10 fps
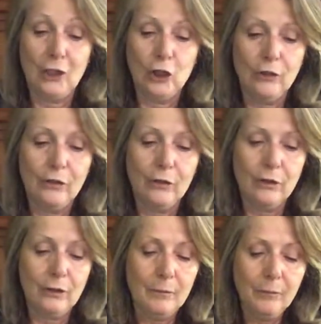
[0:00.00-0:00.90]
Looks
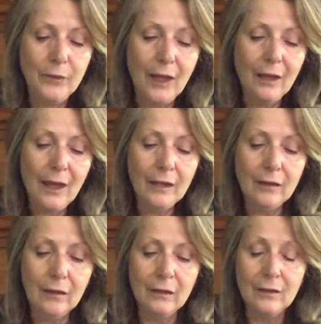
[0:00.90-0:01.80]
good. I like
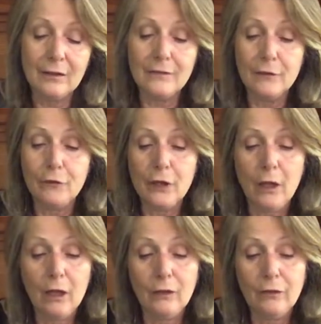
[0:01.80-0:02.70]
the different
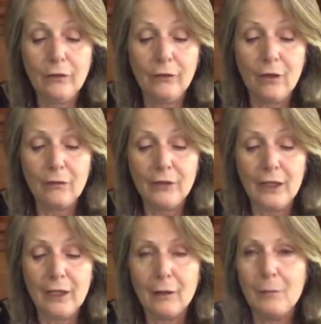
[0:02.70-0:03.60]
colors of
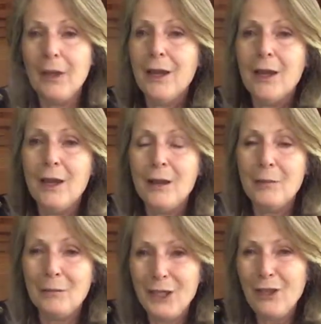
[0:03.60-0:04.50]
the
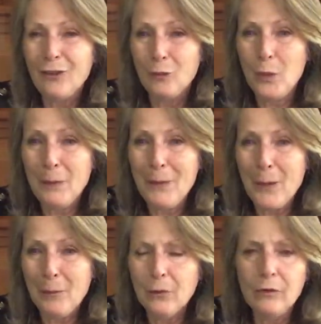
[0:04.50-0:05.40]
mini sweet
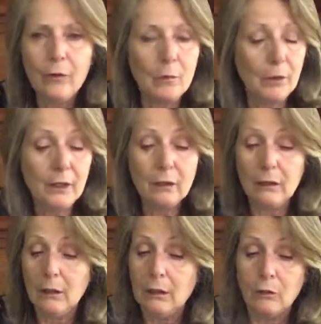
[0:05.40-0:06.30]
peppers, but
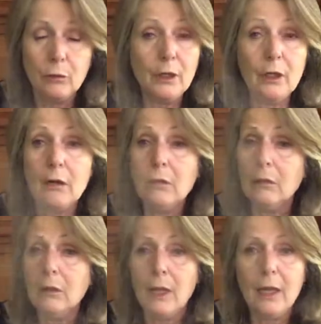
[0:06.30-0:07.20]
green are
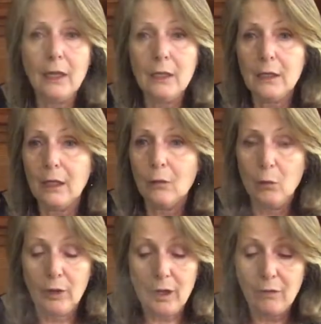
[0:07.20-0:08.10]
good, anything,
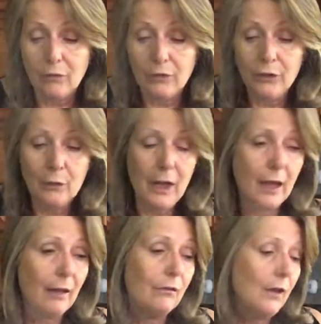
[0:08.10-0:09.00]
whatever you have.